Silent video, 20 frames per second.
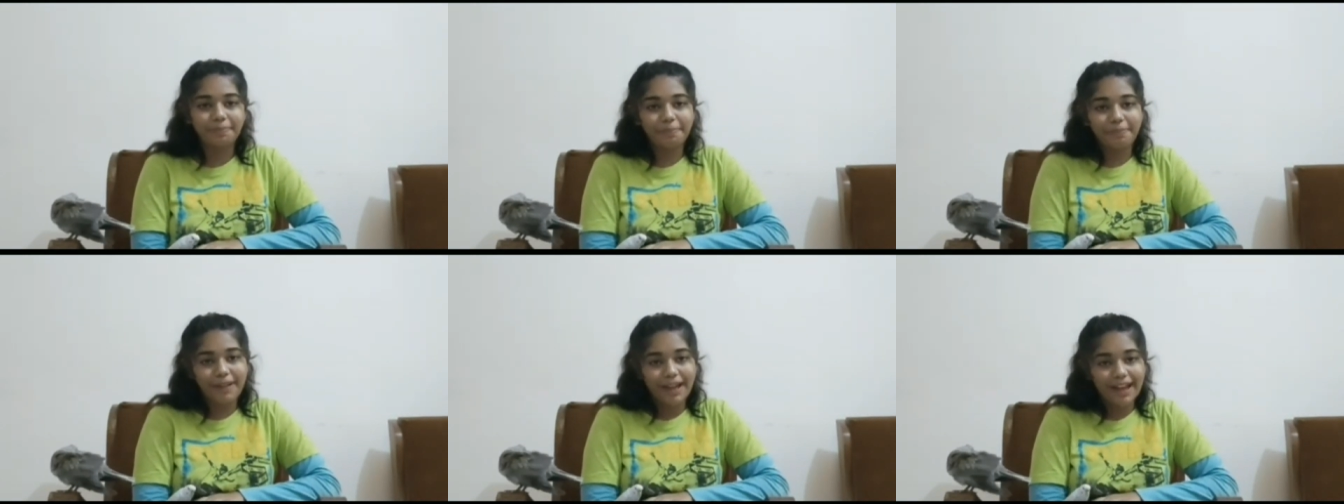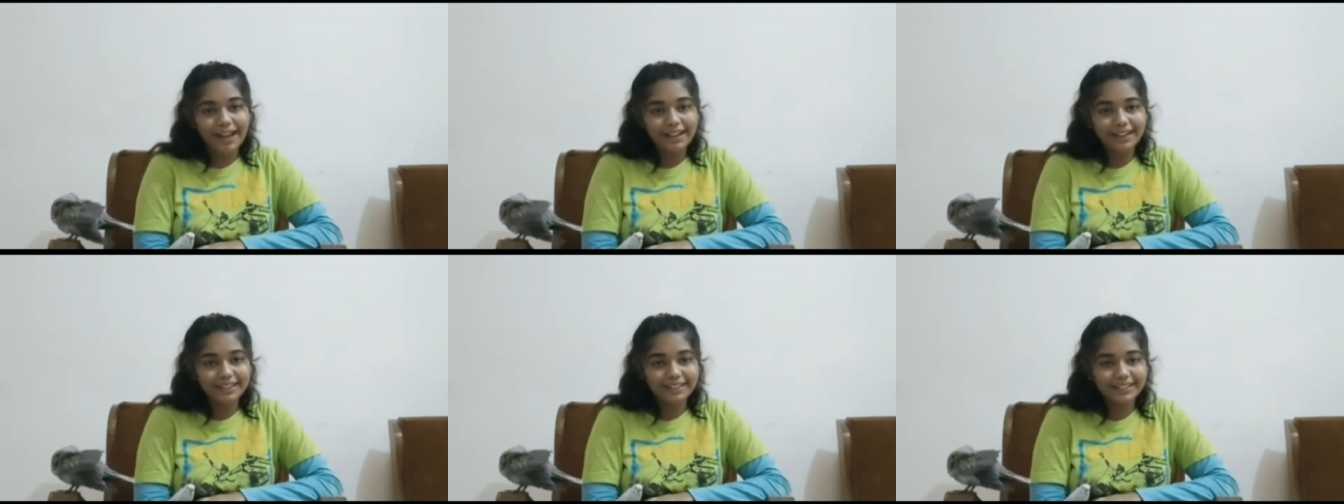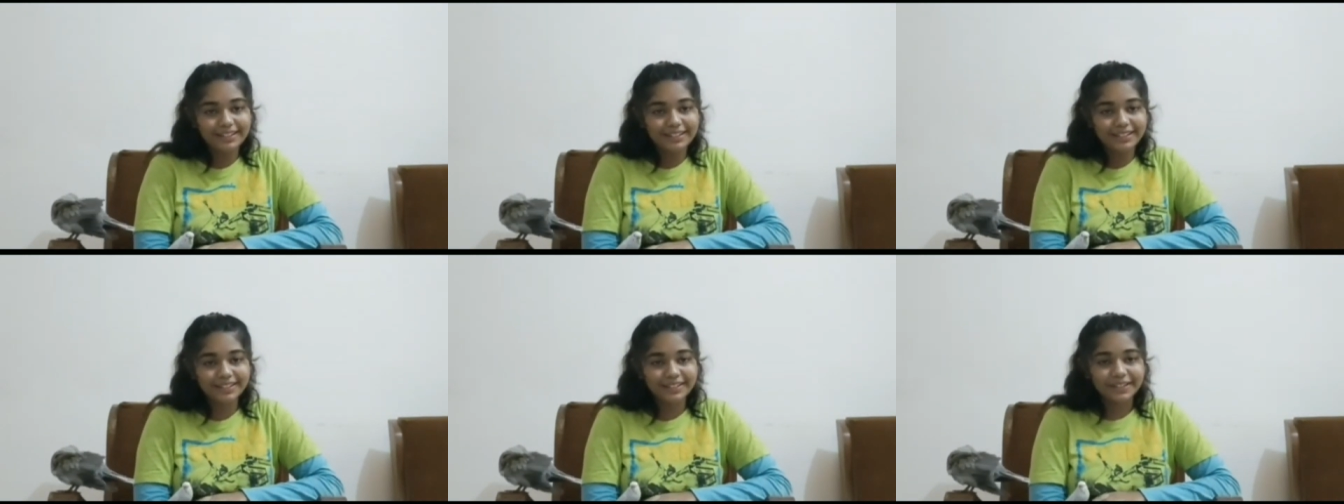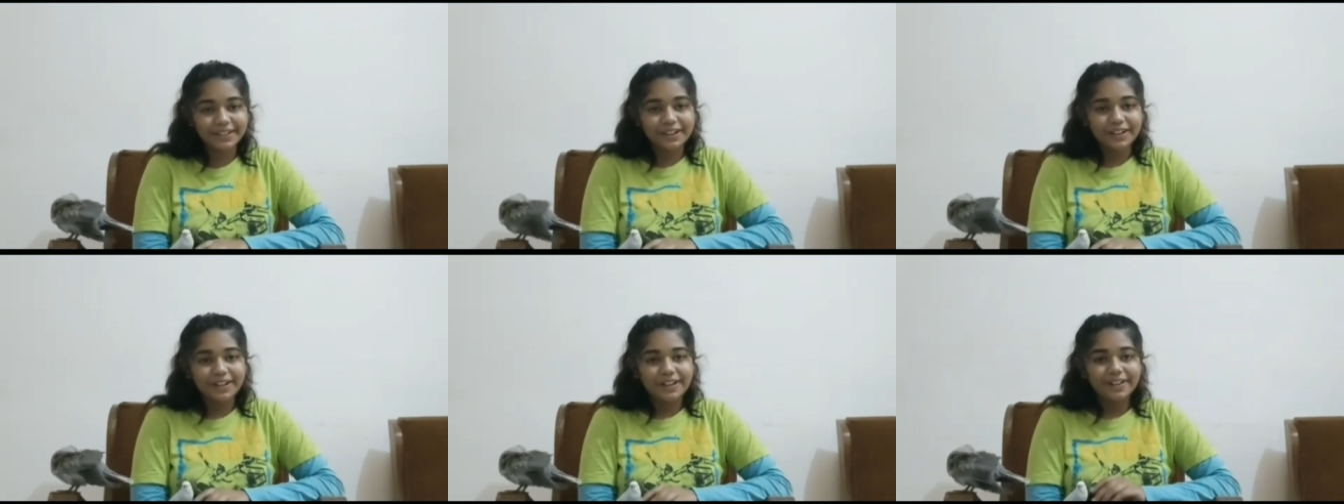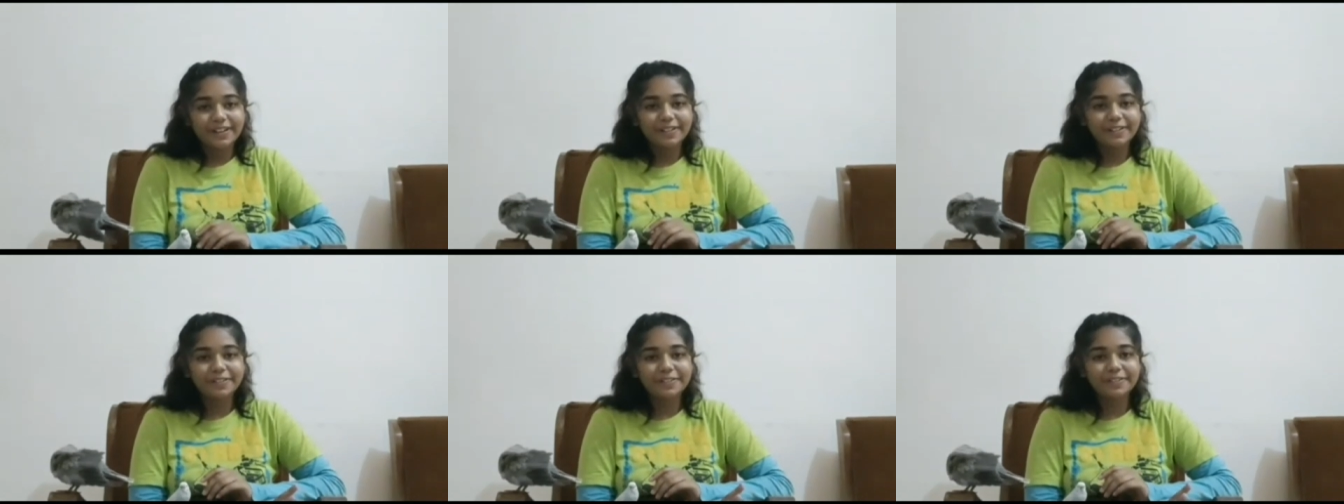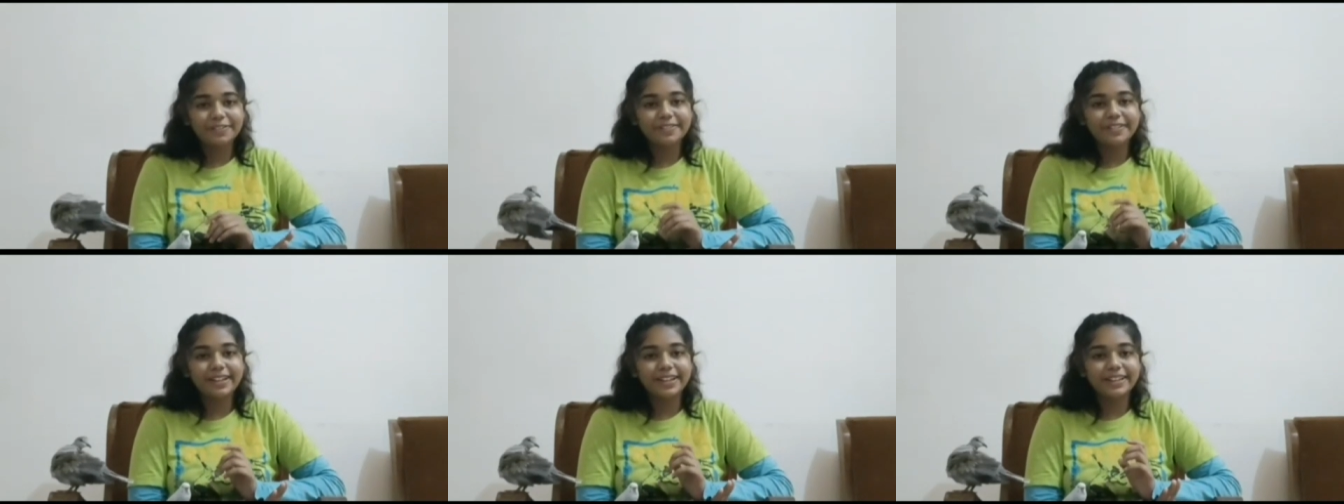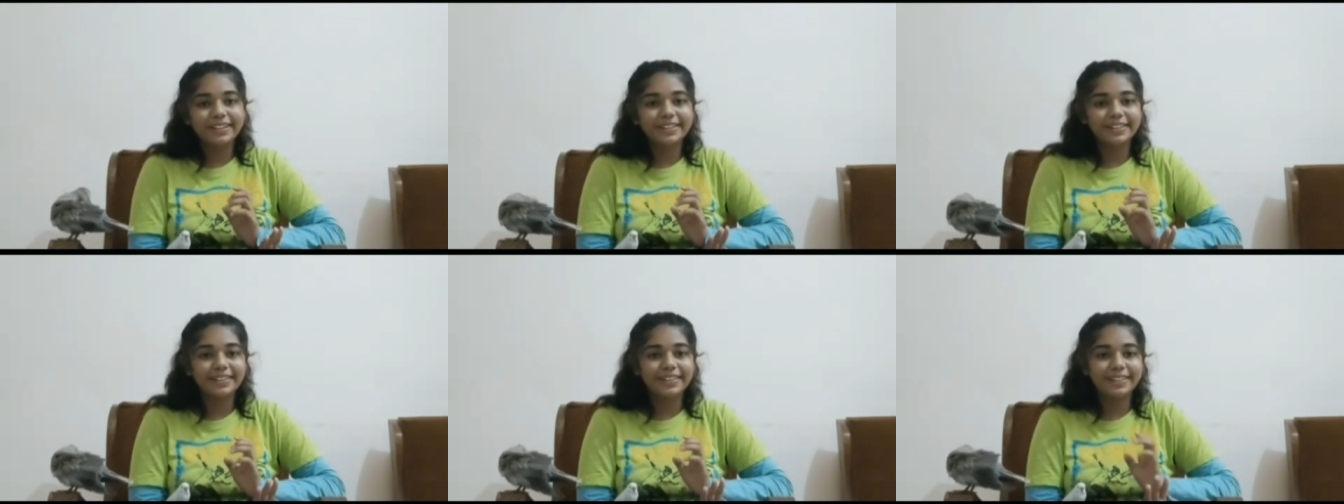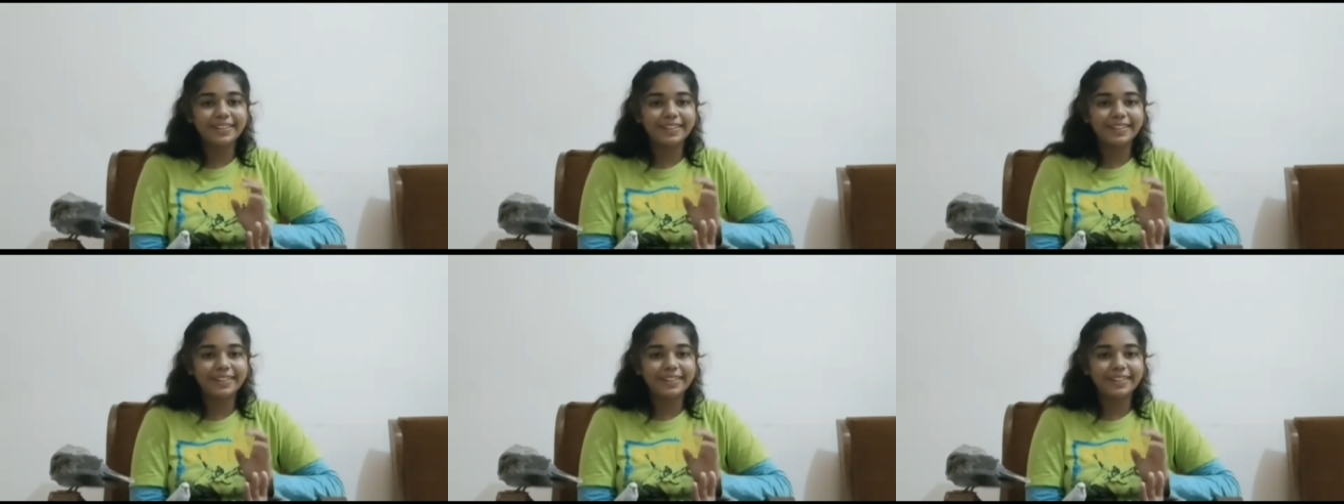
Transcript: pet who is